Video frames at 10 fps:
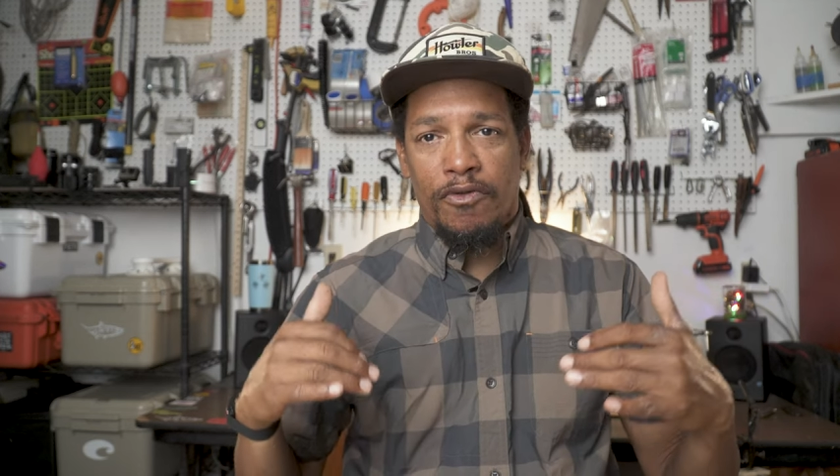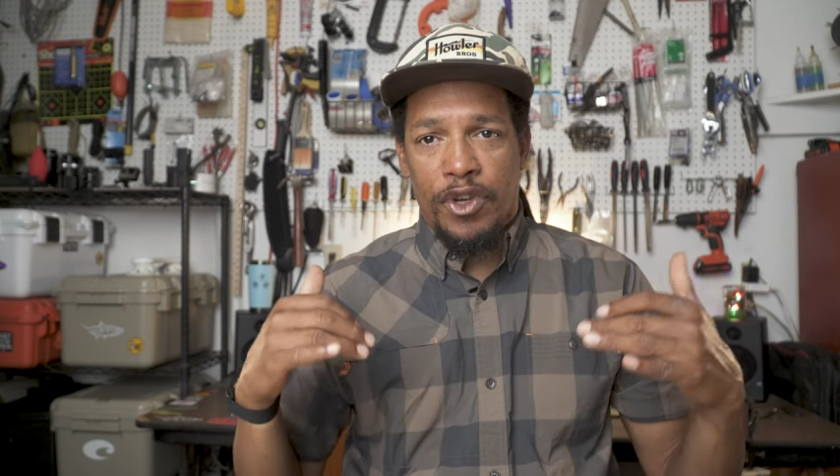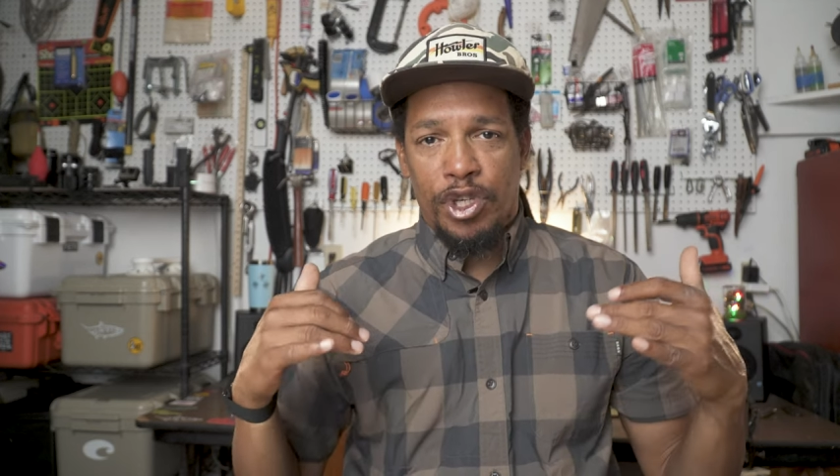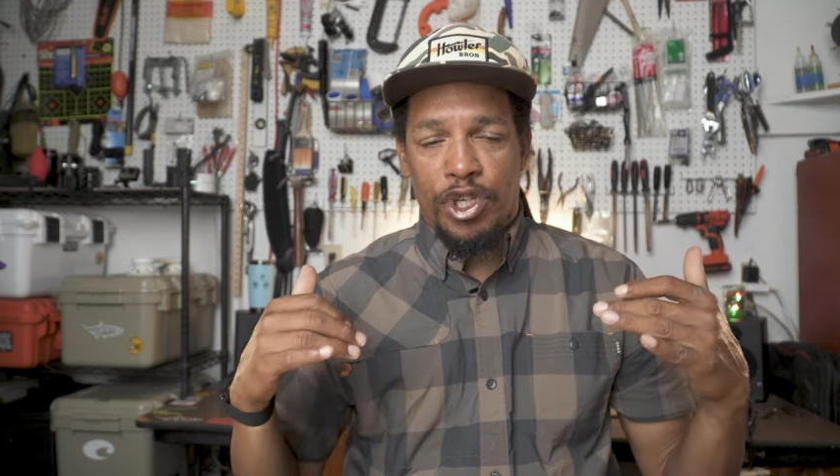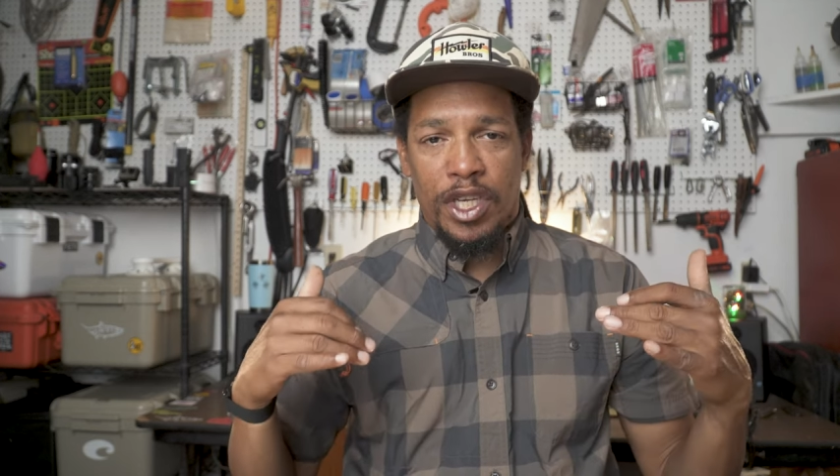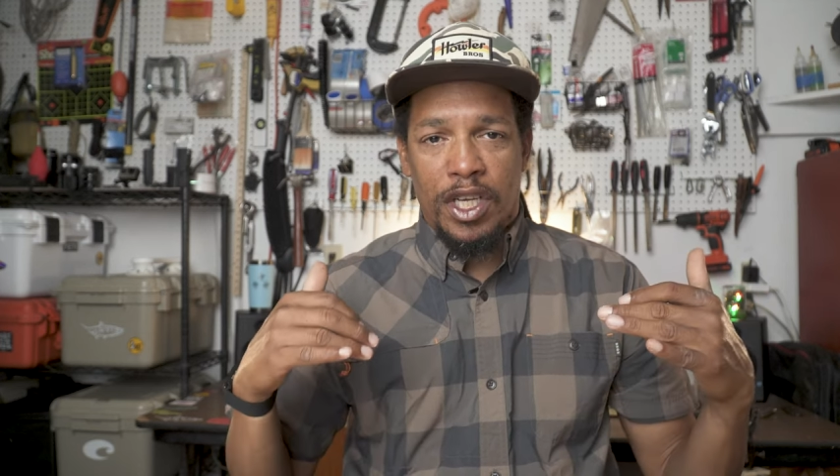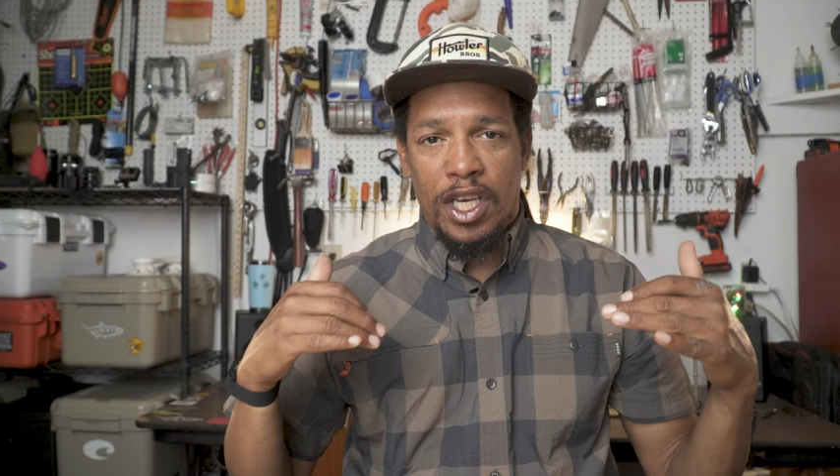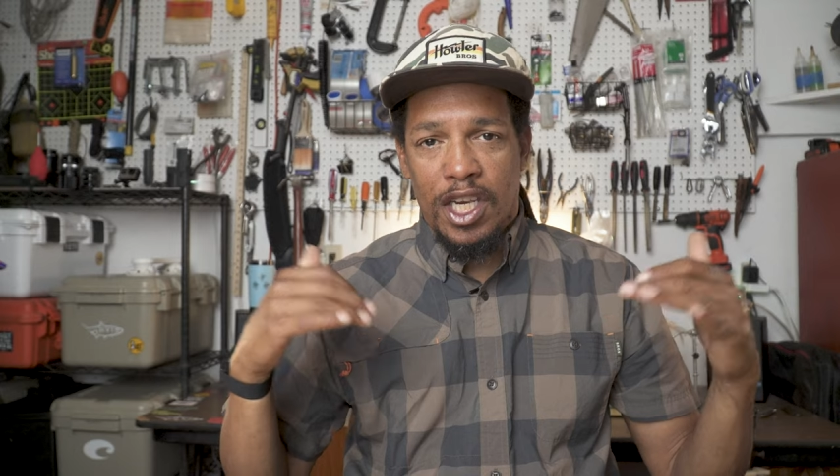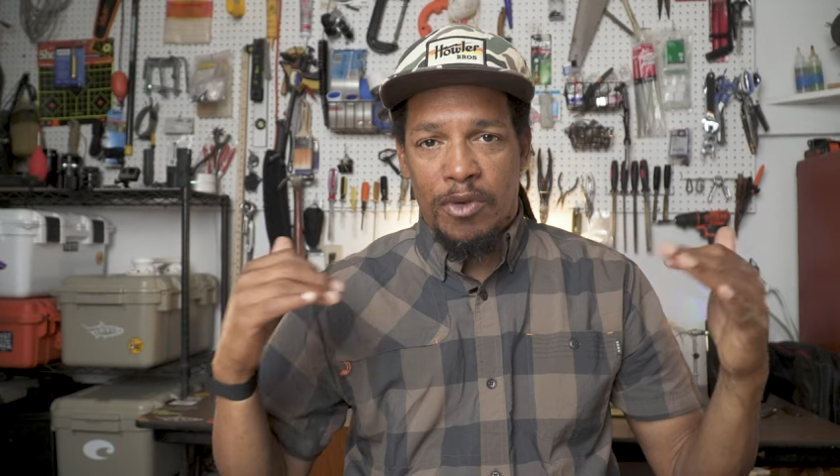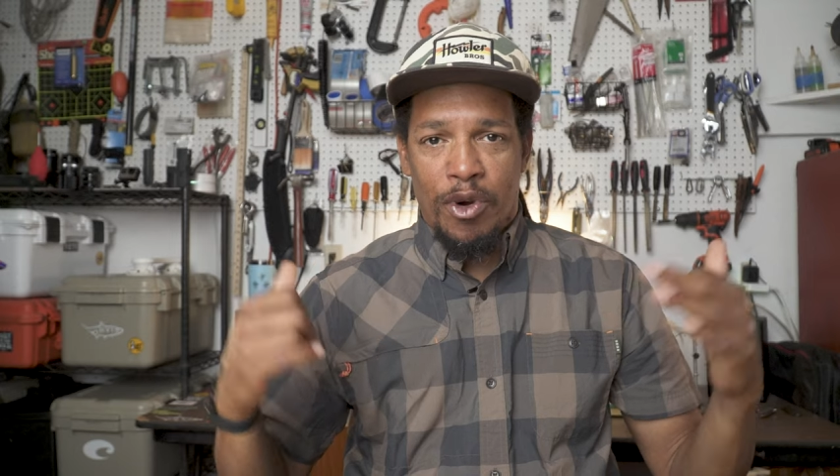fishing
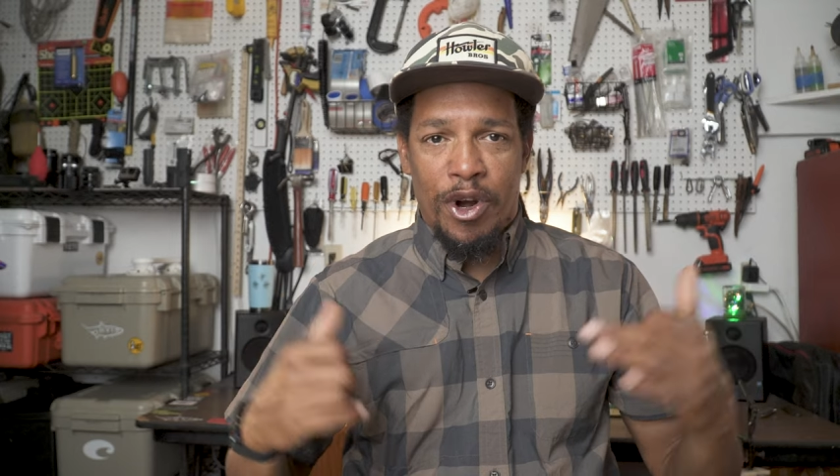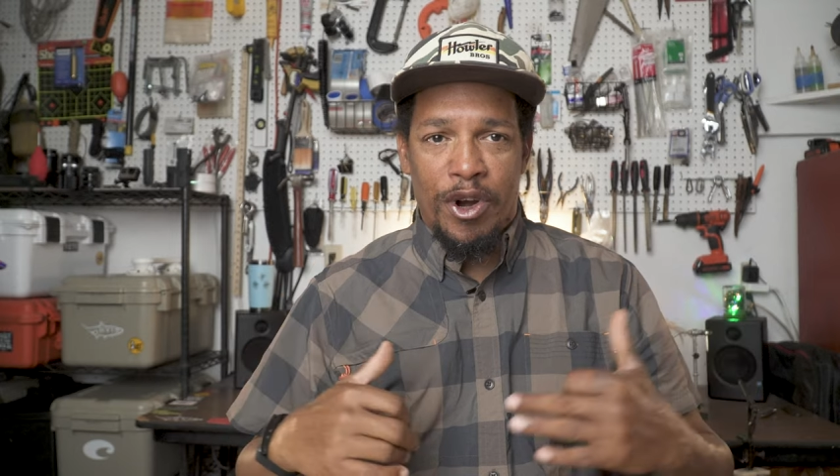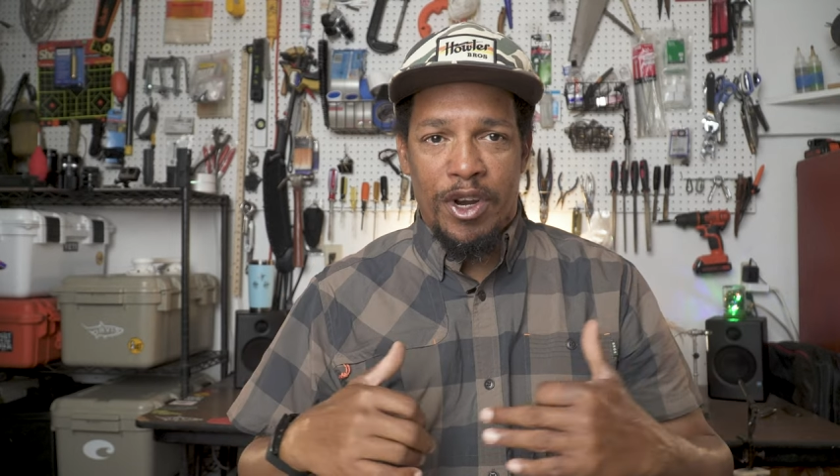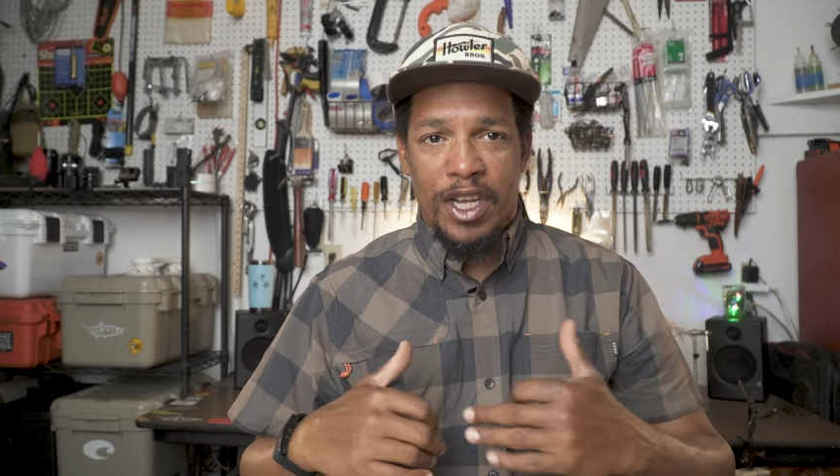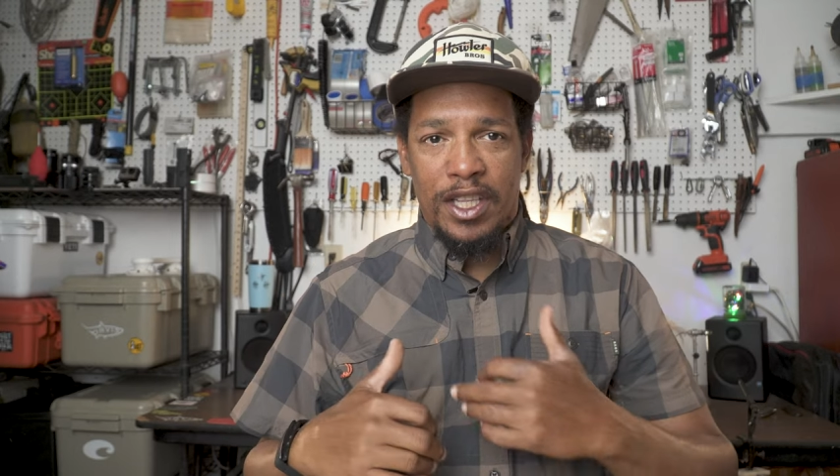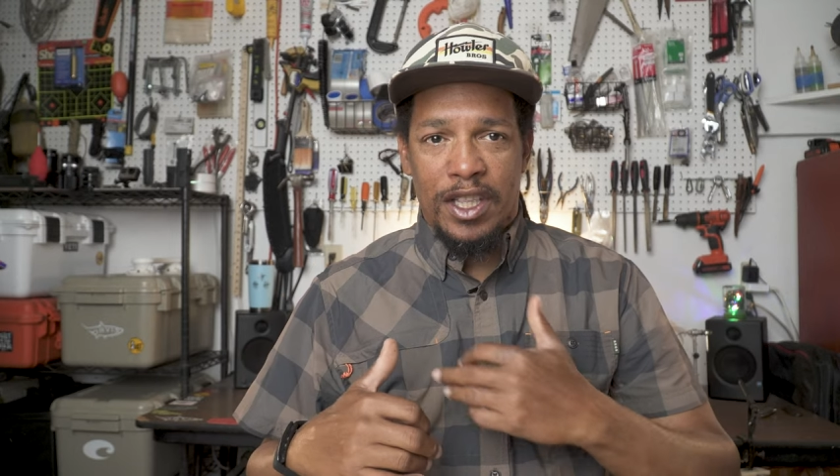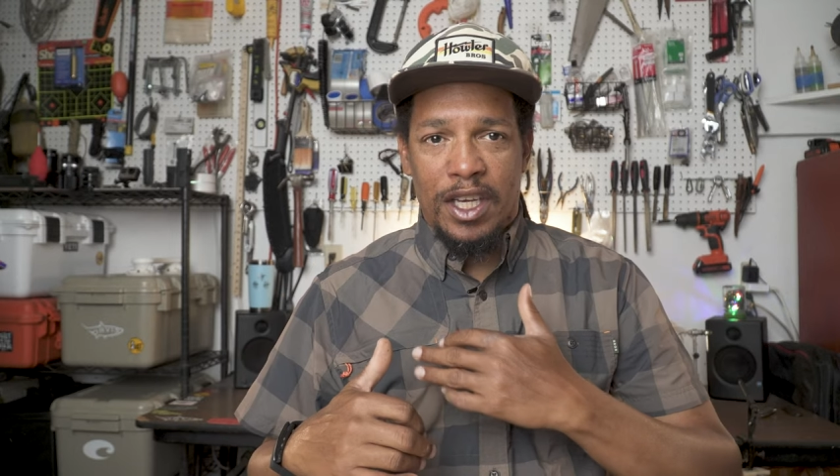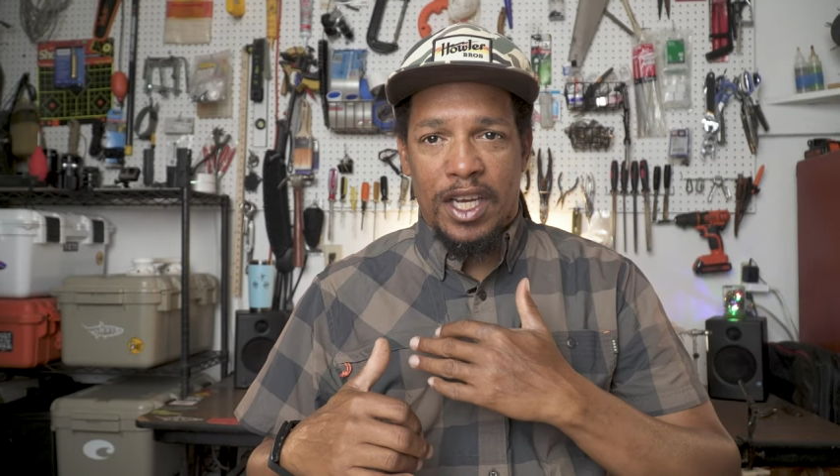anywhere in